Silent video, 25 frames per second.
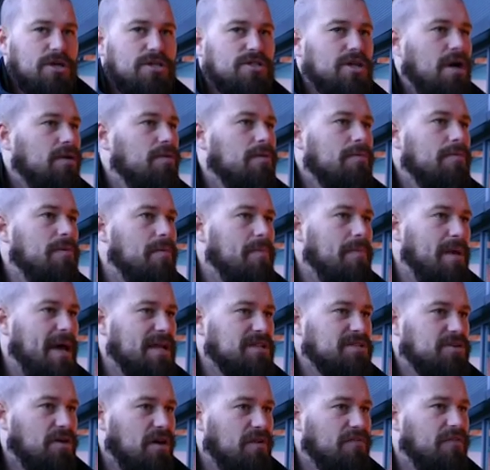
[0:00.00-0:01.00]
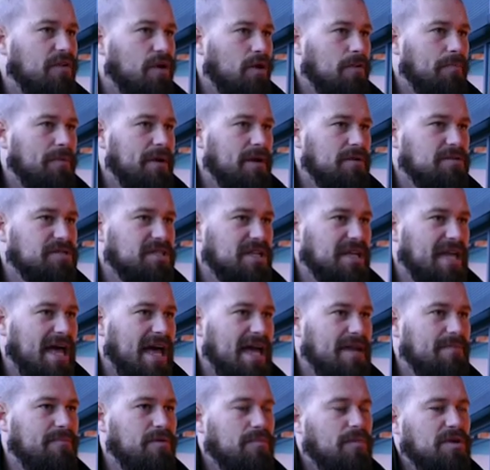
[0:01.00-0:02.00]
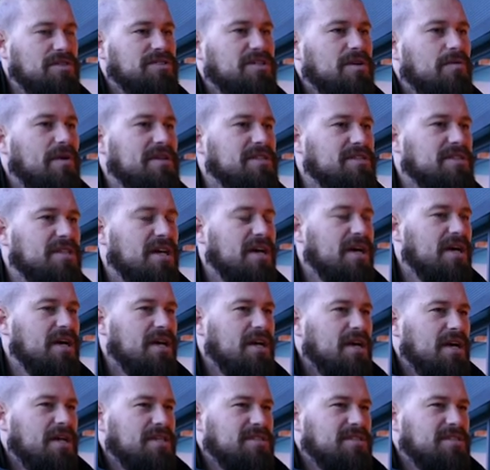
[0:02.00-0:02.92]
Charlton were the better side for long periods of the game, and once it went to